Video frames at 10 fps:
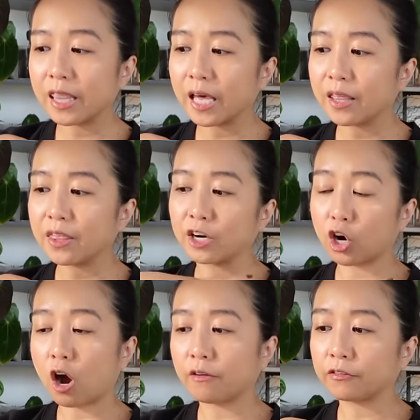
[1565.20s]
that
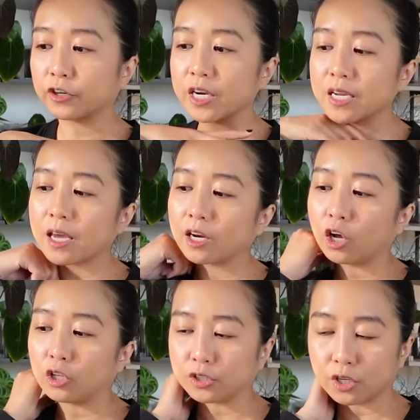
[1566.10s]
they're offering and
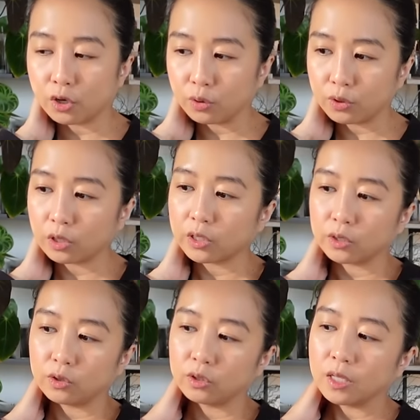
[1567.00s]
also the
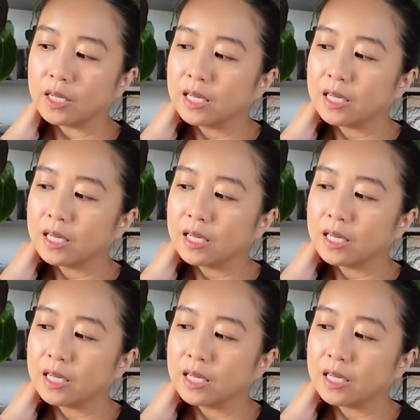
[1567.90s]
little